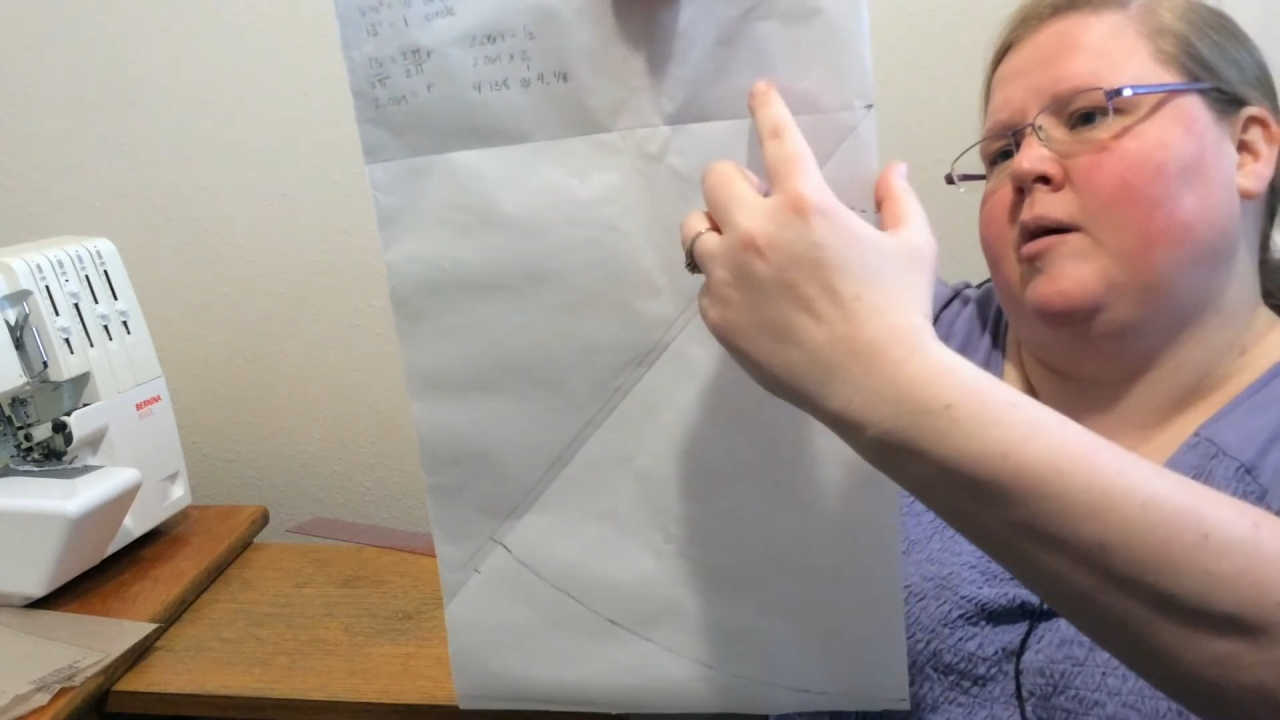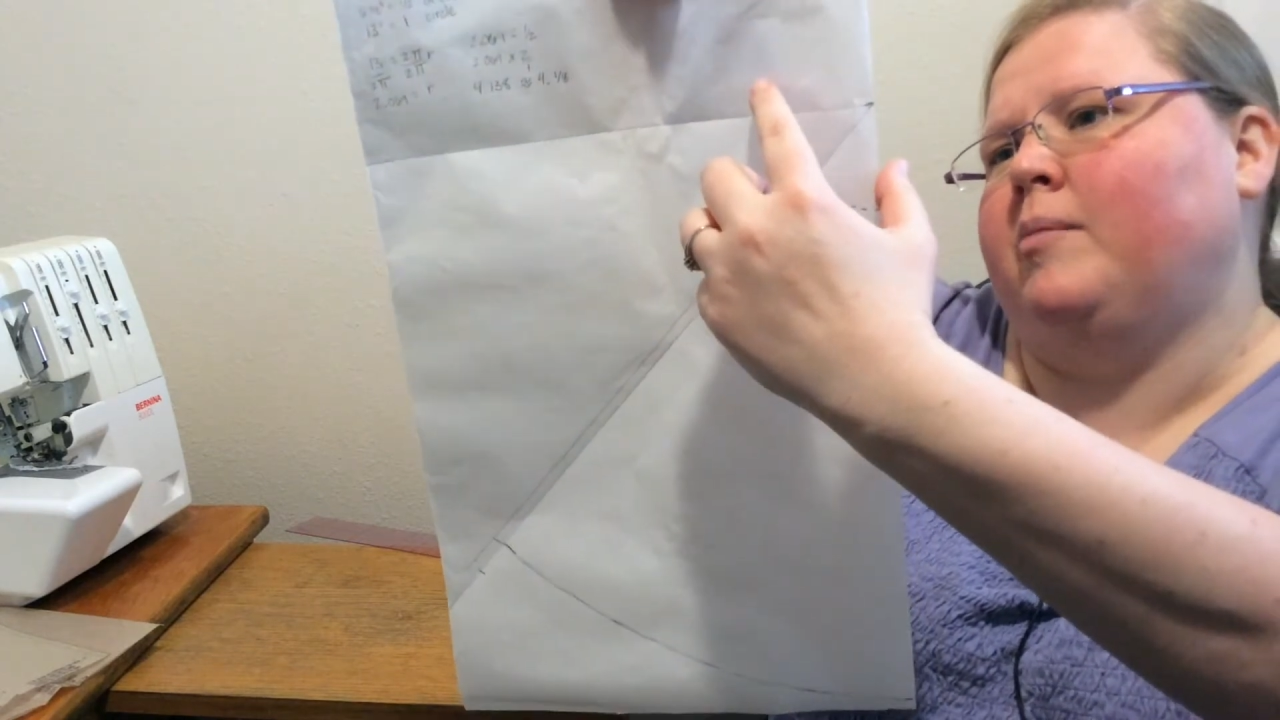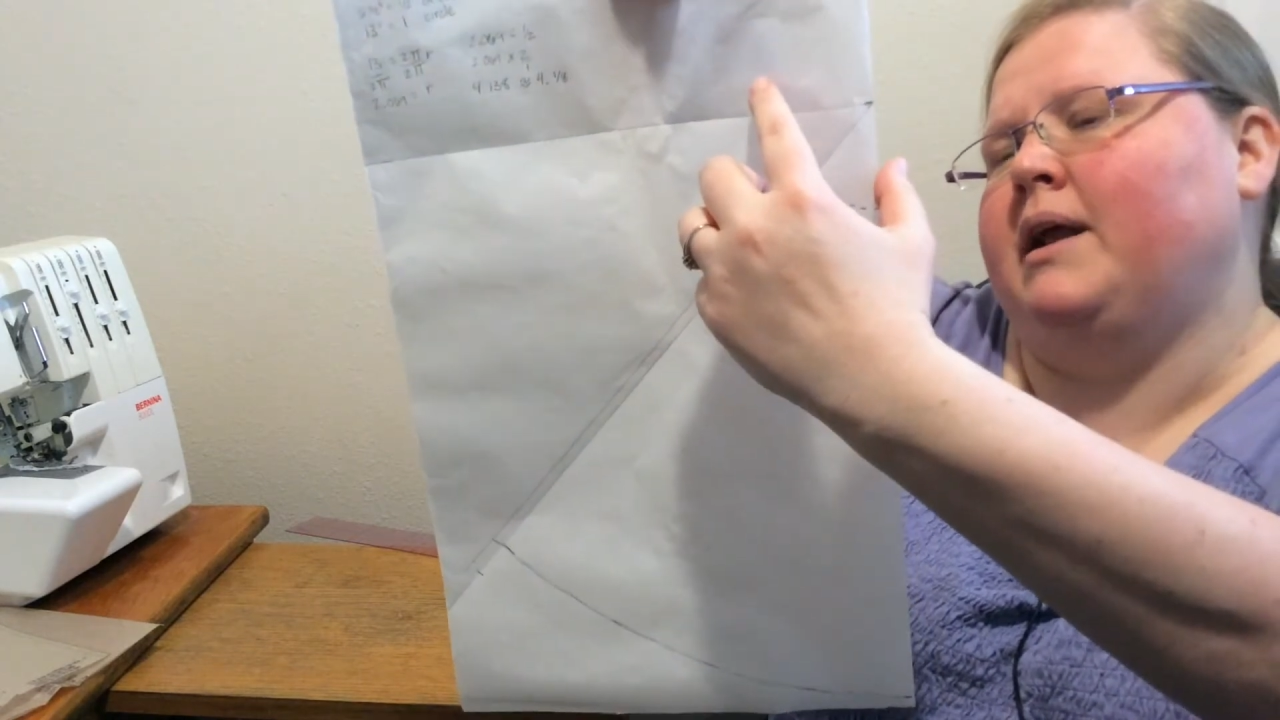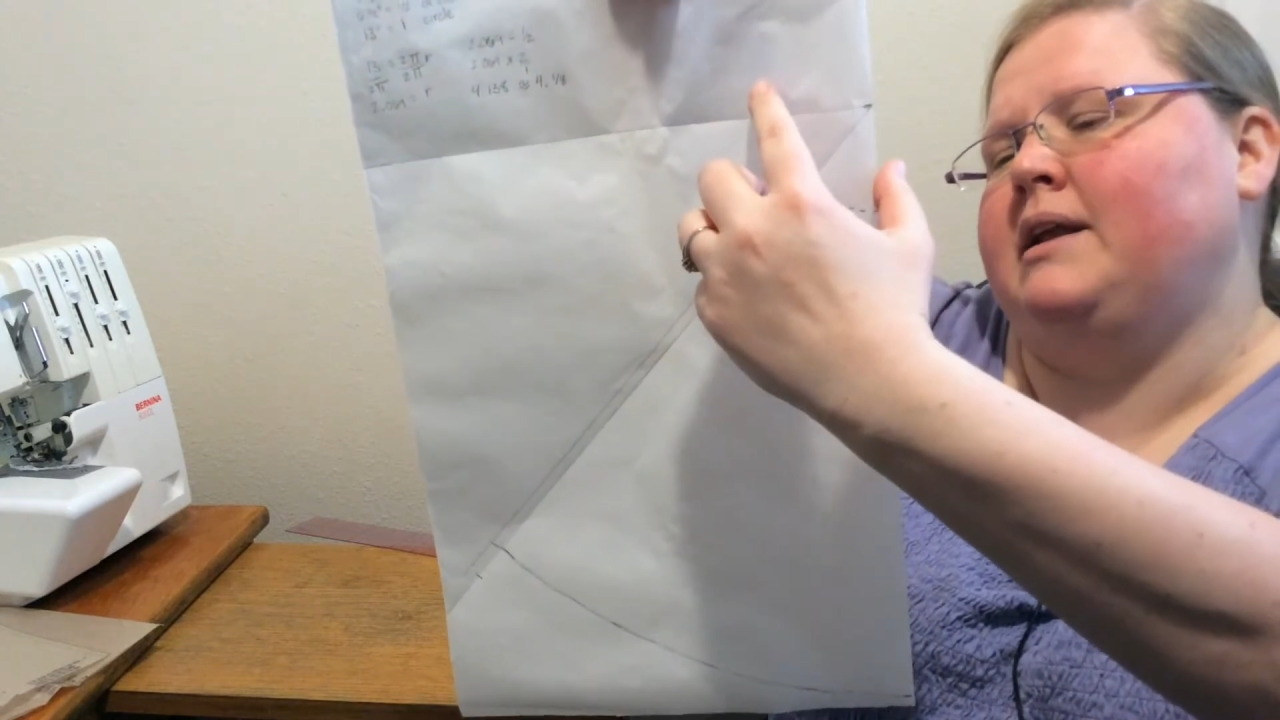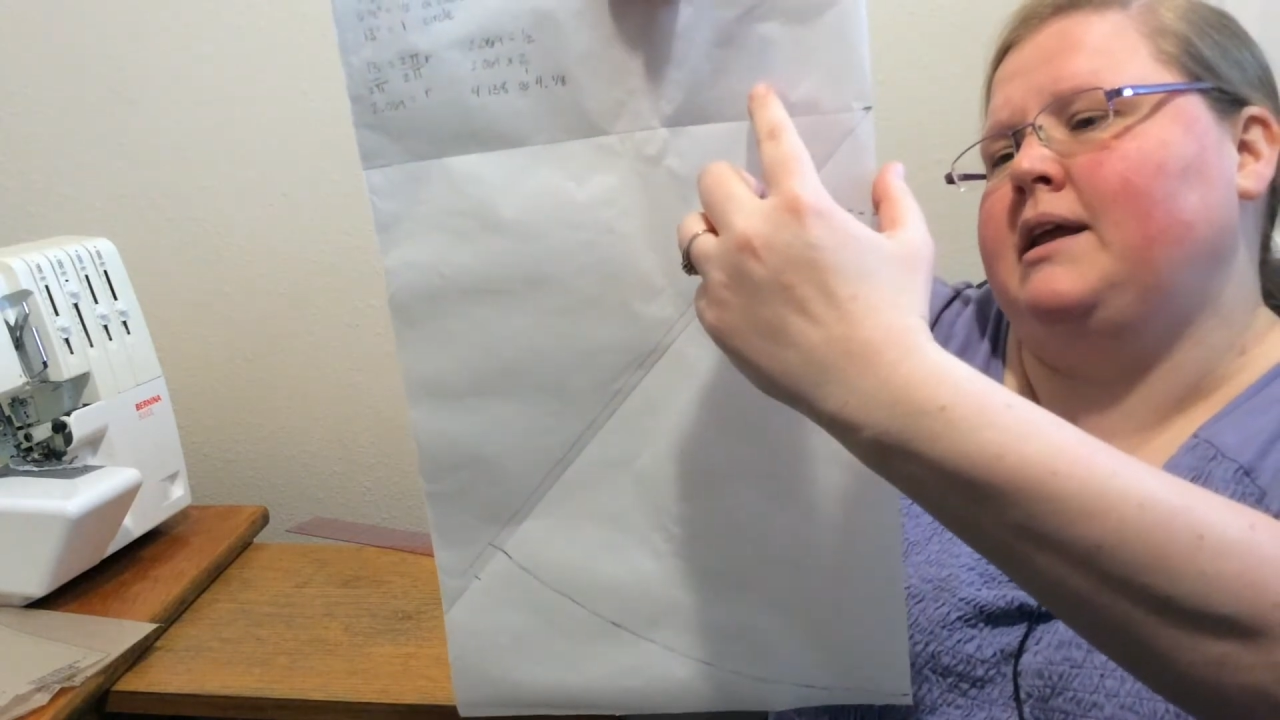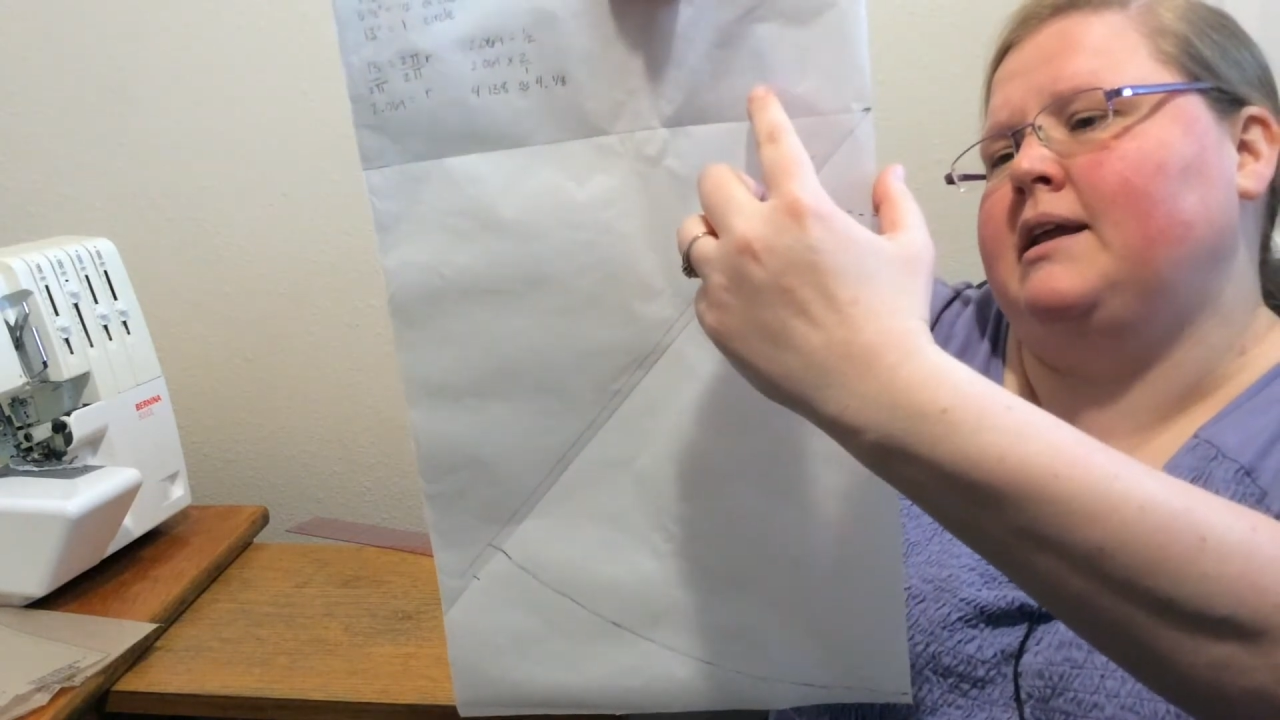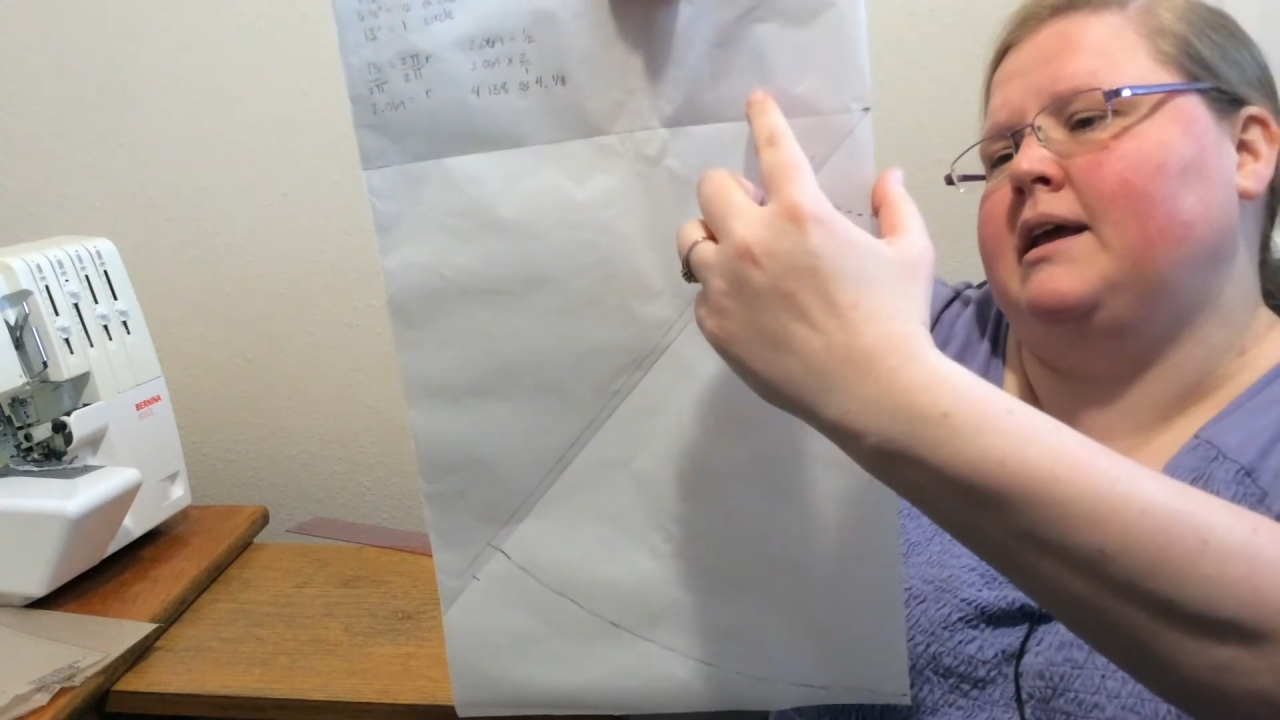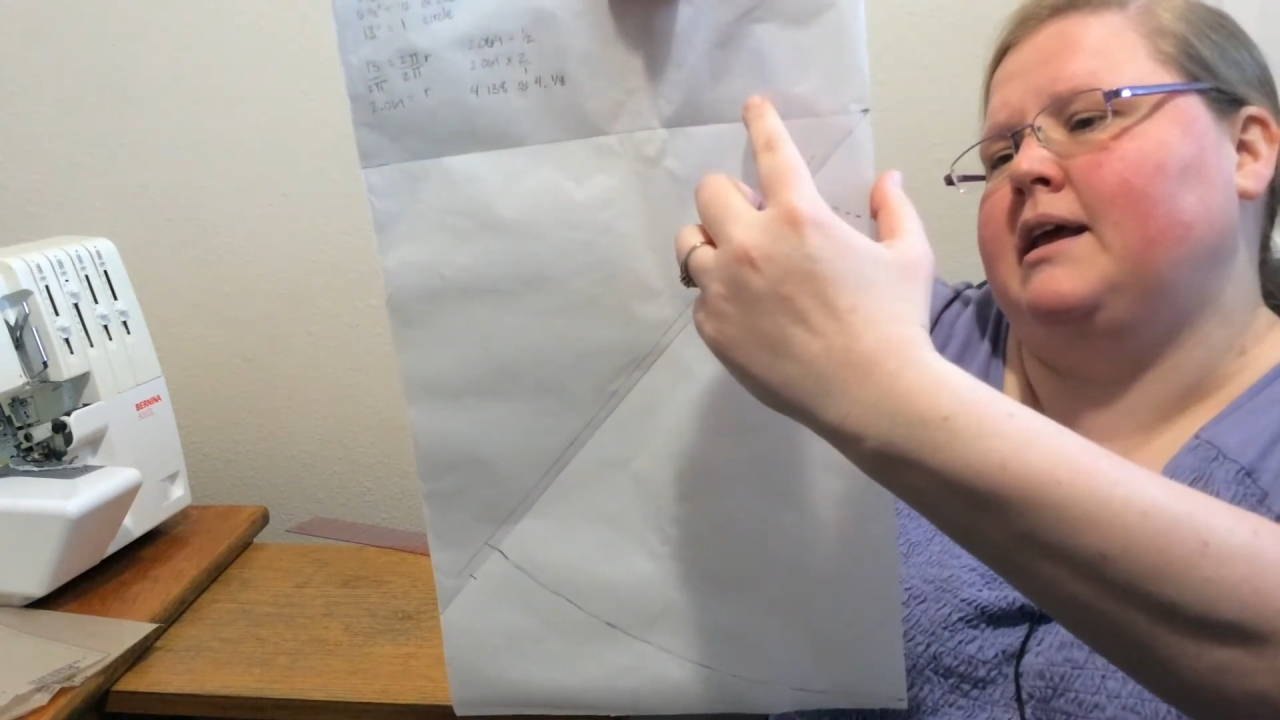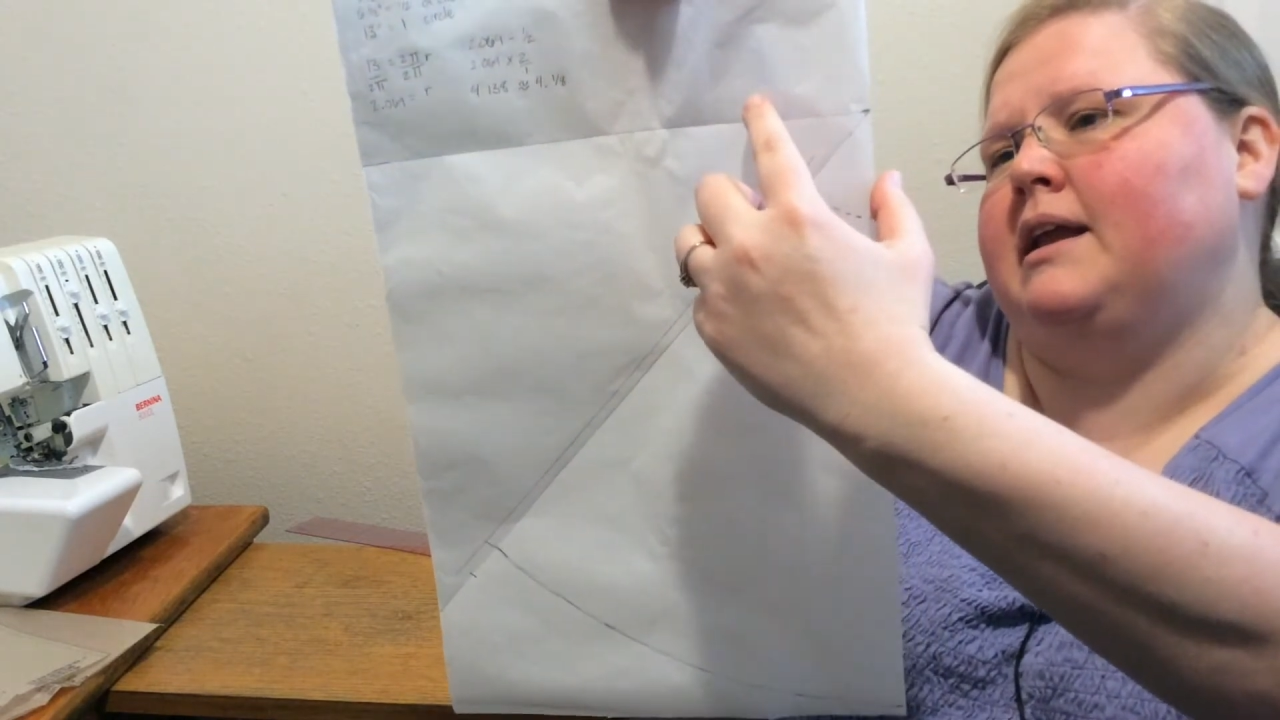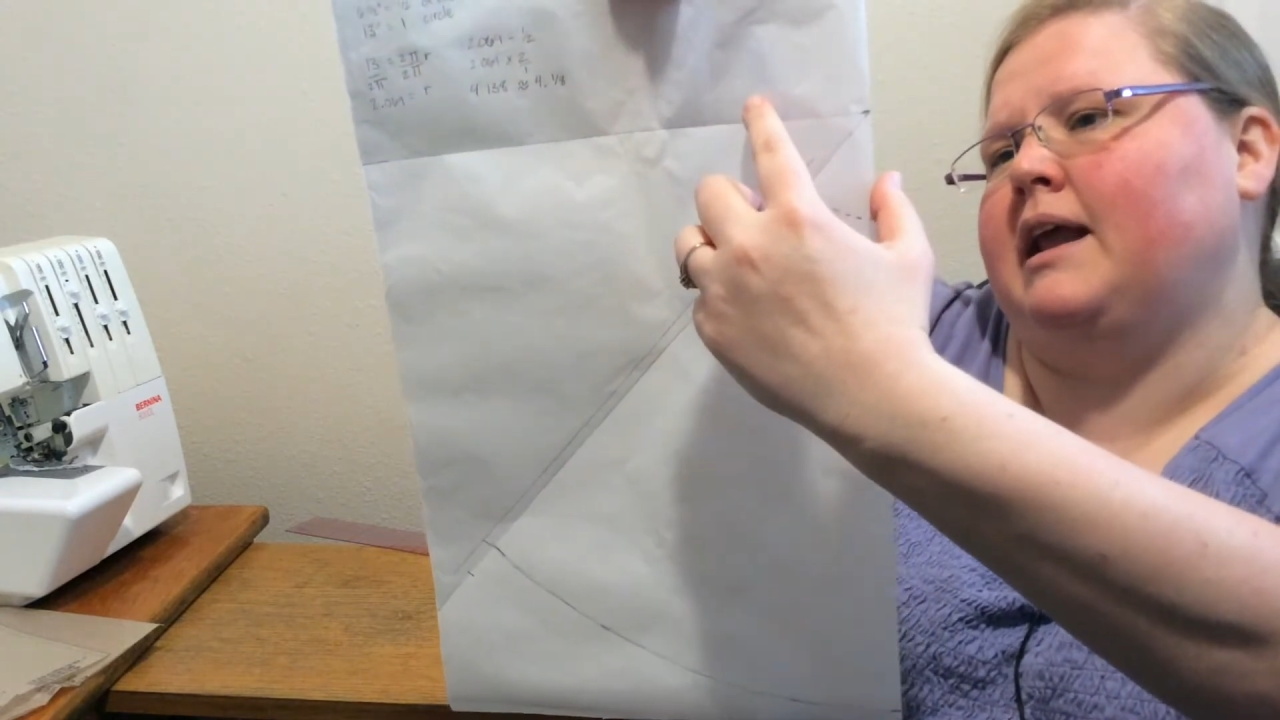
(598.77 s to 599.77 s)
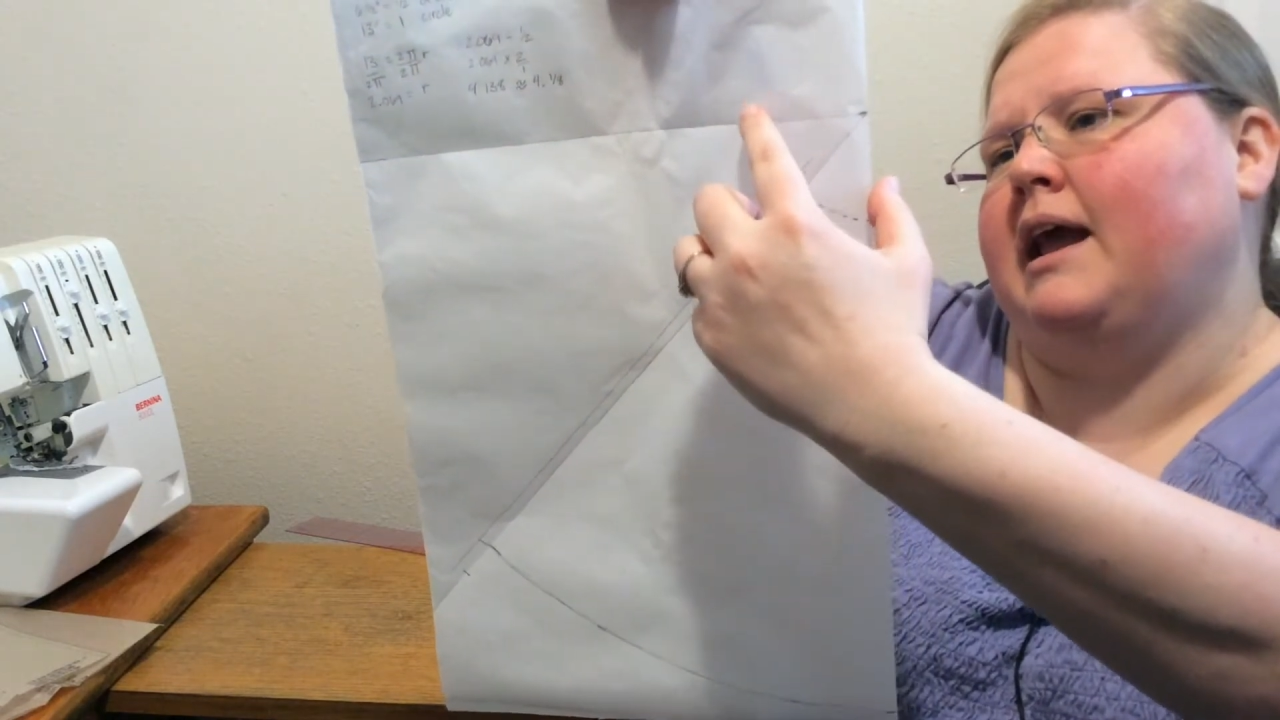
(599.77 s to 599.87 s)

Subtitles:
but I need it in